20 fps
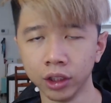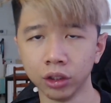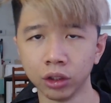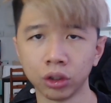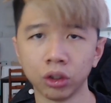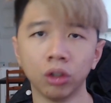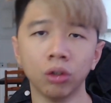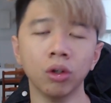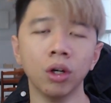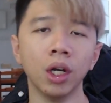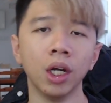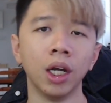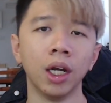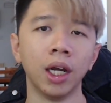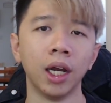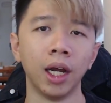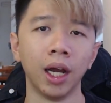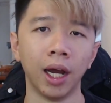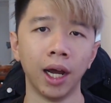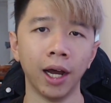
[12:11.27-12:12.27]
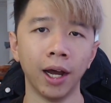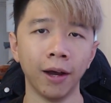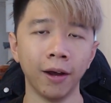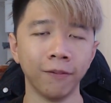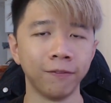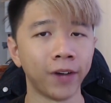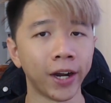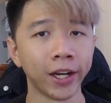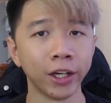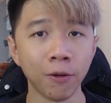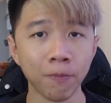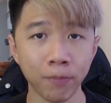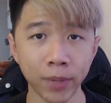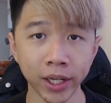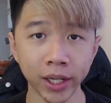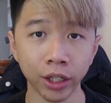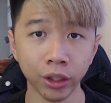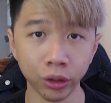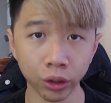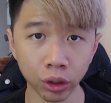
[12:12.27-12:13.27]
So final bid
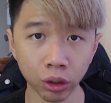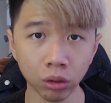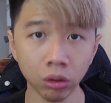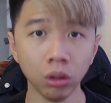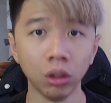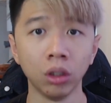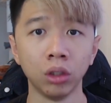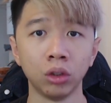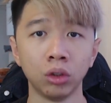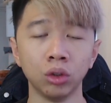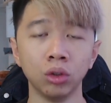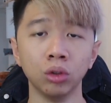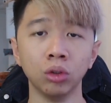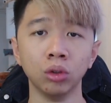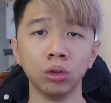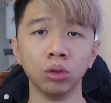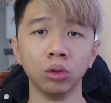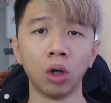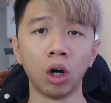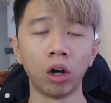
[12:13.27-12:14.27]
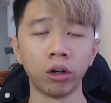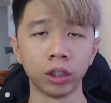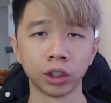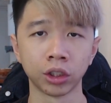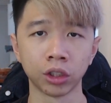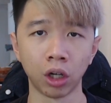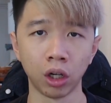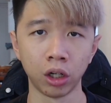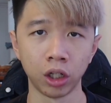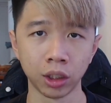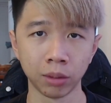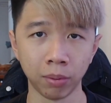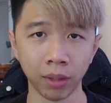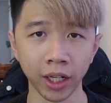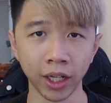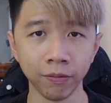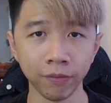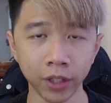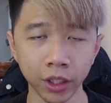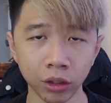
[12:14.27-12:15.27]
adieu to all the scholars
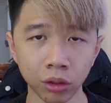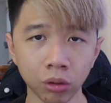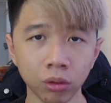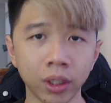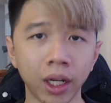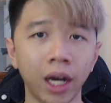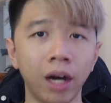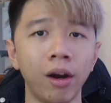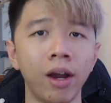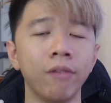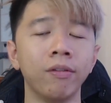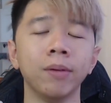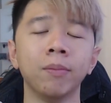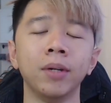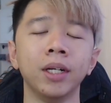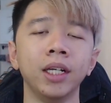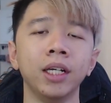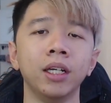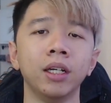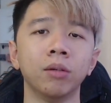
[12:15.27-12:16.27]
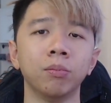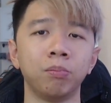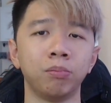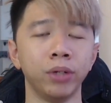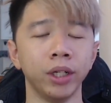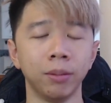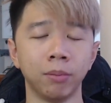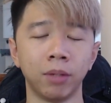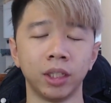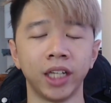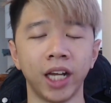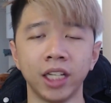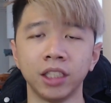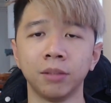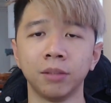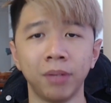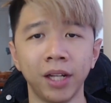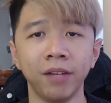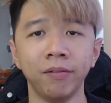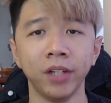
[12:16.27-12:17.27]
playing V2 now. Everybody pretty much has to
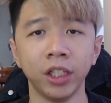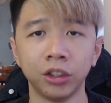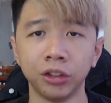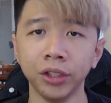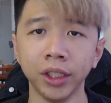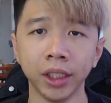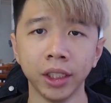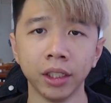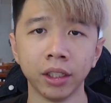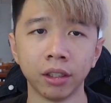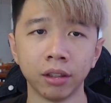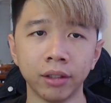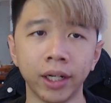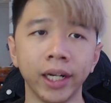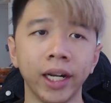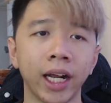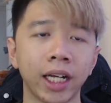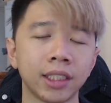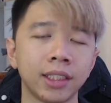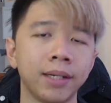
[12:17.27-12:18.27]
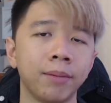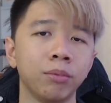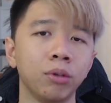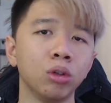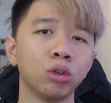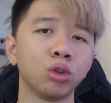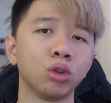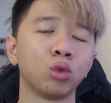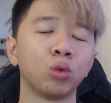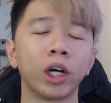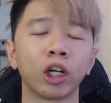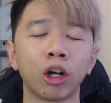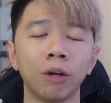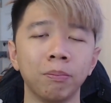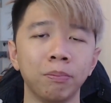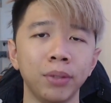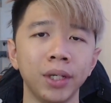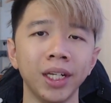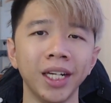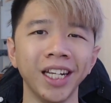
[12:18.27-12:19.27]
play V3, right? Except those who are
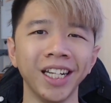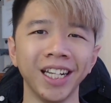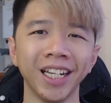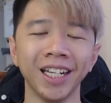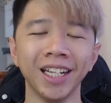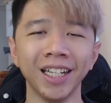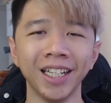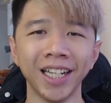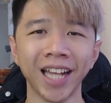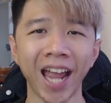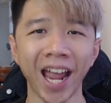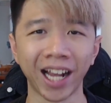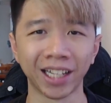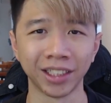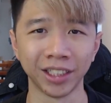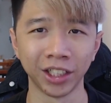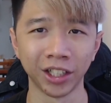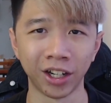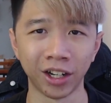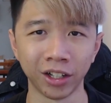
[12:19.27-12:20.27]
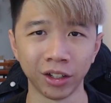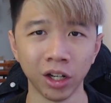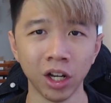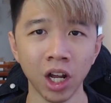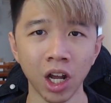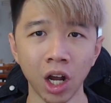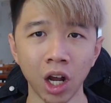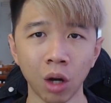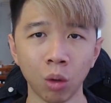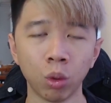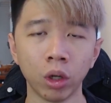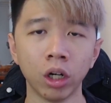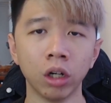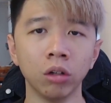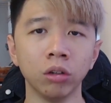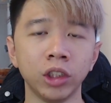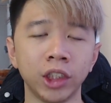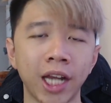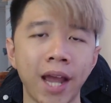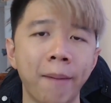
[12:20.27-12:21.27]
competing in the AxieCon
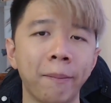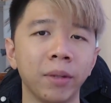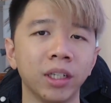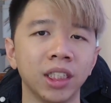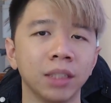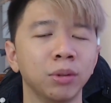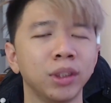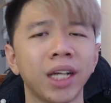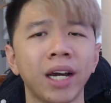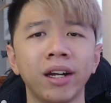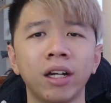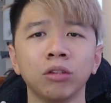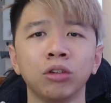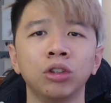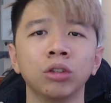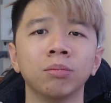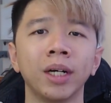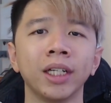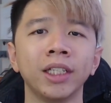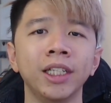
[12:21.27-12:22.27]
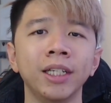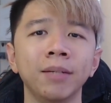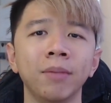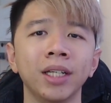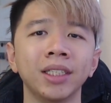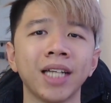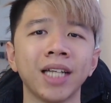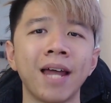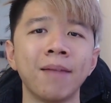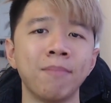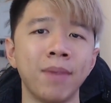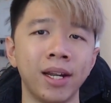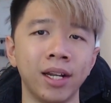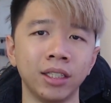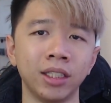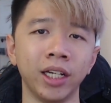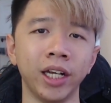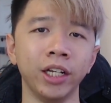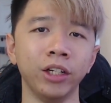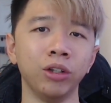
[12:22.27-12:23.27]
World Championship. Shout out to my teammates at
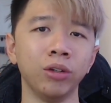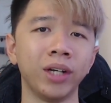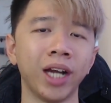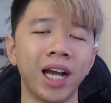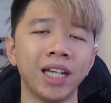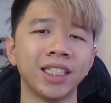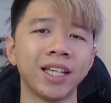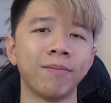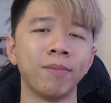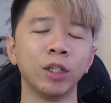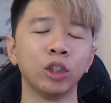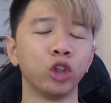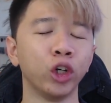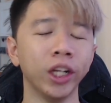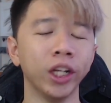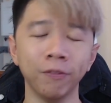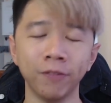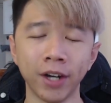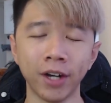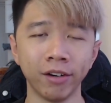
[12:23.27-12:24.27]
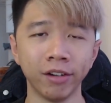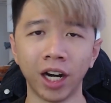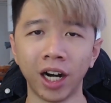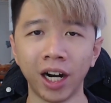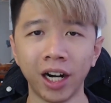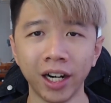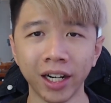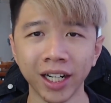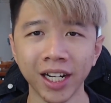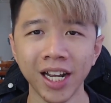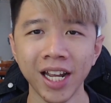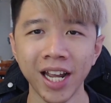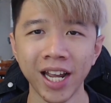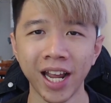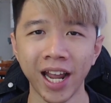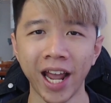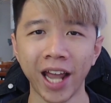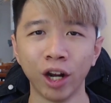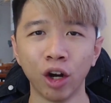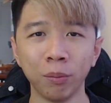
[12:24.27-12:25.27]
Meditate. You guys have been training very hard,
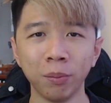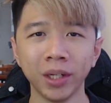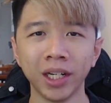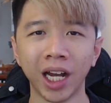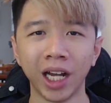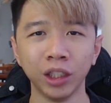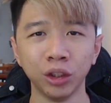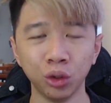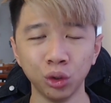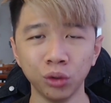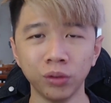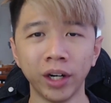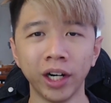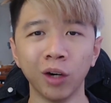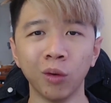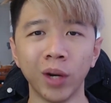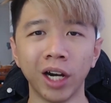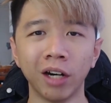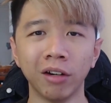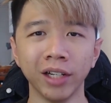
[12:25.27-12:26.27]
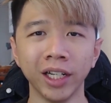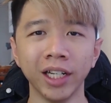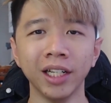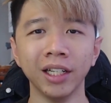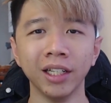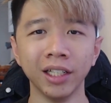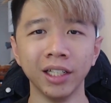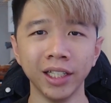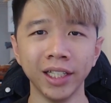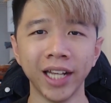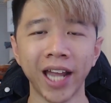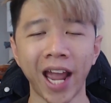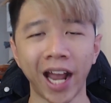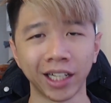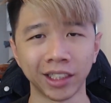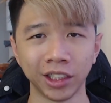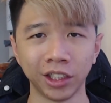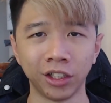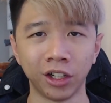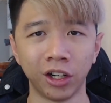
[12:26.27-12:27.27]
and I hope you guys do very well in the
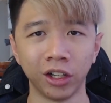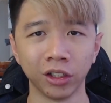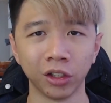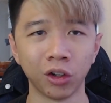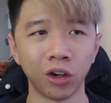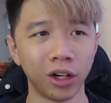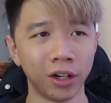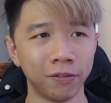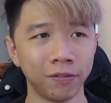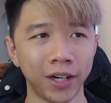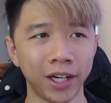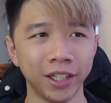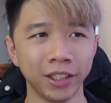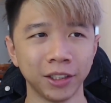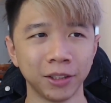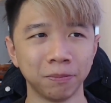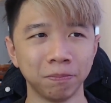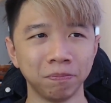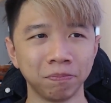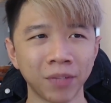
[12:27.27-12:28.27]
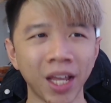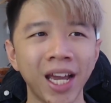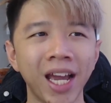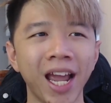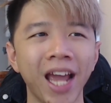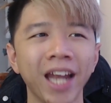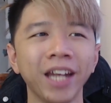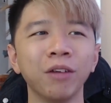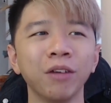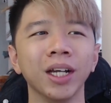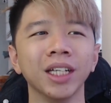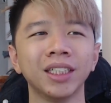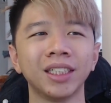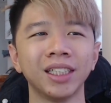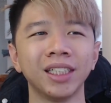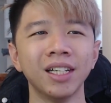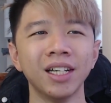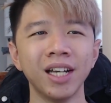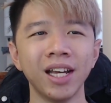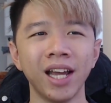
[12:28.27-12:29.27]
AxieCon qualifiers. Anyways,
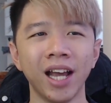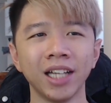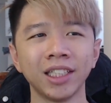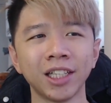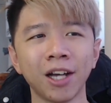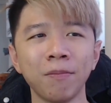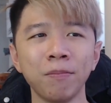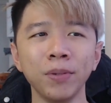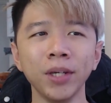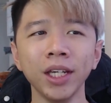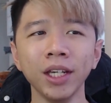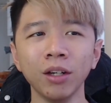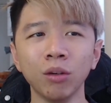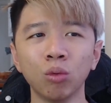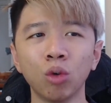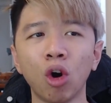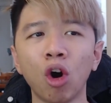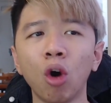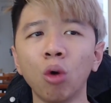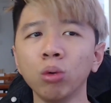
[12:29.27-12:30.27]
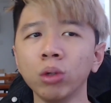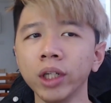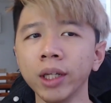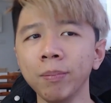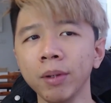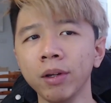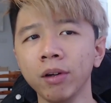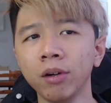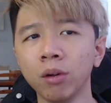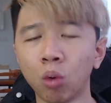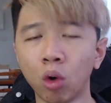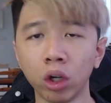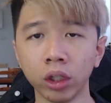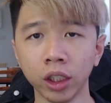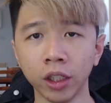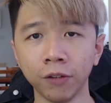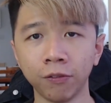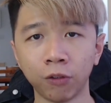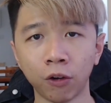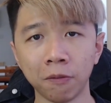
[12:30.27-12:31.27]
SLB will only be
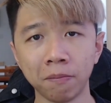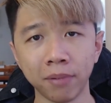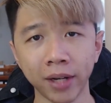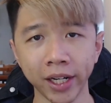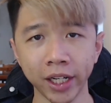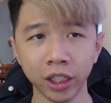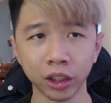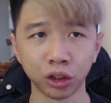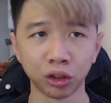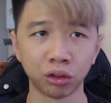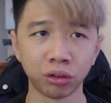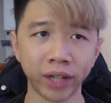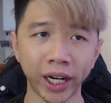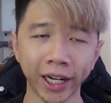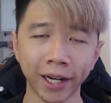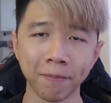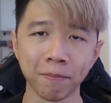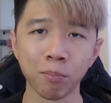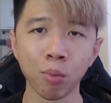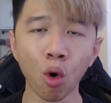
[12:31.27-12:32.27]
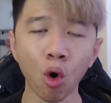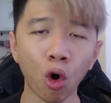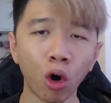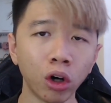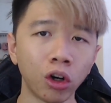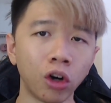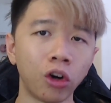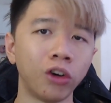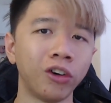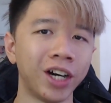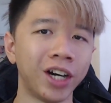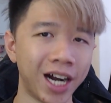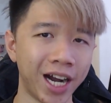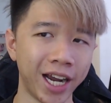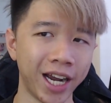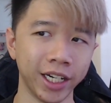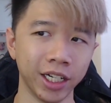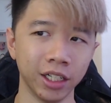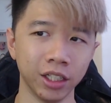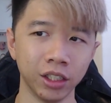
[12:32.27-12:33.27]
rewarded for players ranked Boar or
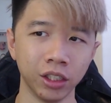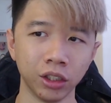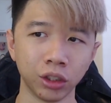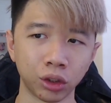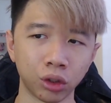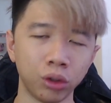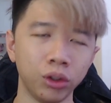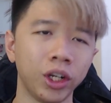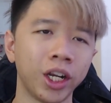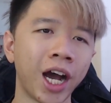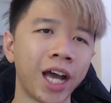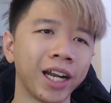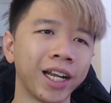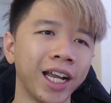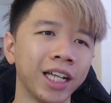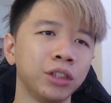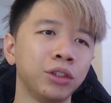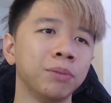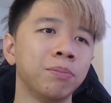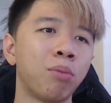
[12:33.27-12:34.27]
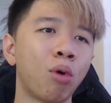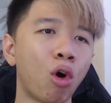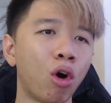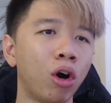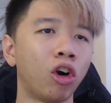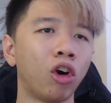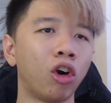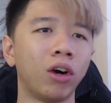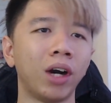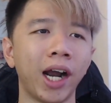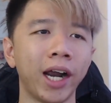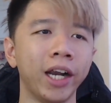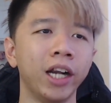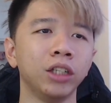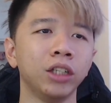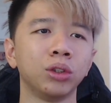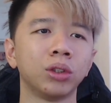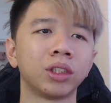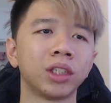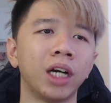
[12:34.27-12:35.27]
higher. So you gotta get to Boar or higher
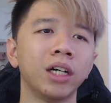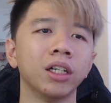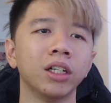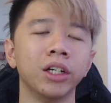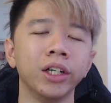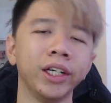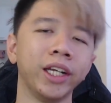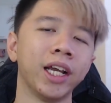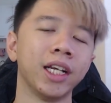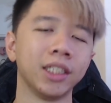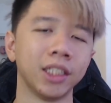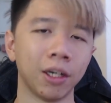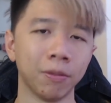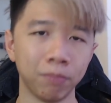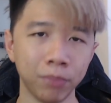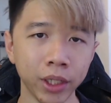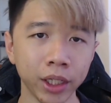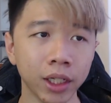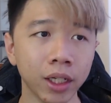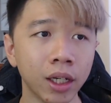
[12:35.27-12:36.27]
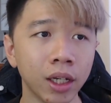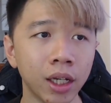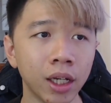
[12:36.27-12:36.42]
to start earning SLP.